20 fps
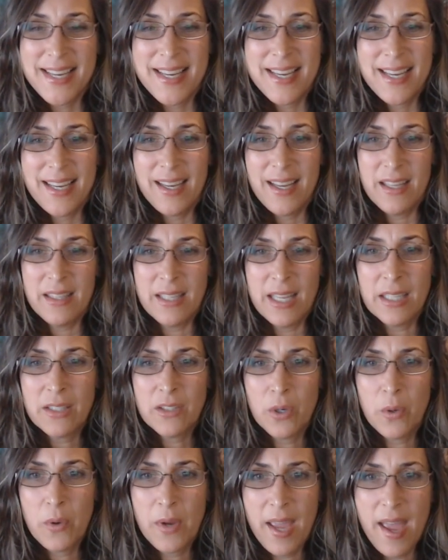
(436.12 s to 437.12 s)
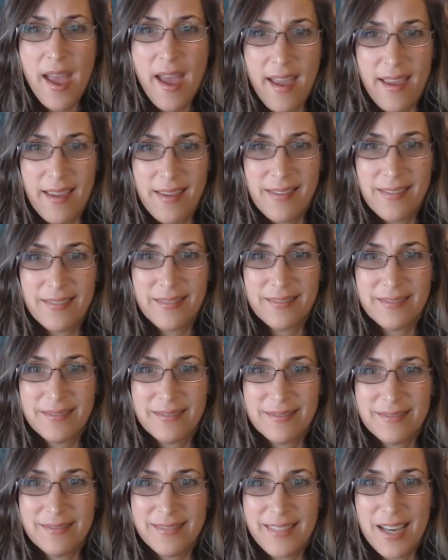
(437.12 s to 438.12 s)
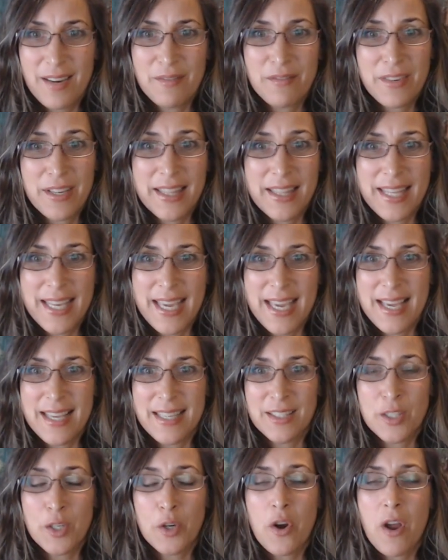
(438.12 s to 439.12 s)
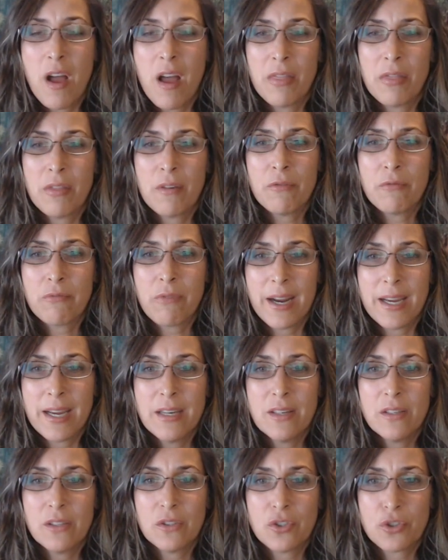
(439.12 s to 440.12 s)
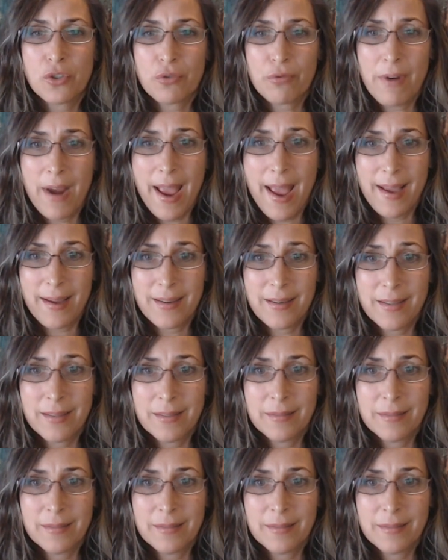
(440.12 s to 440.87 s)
and that's okay. That really is. You're on the right track.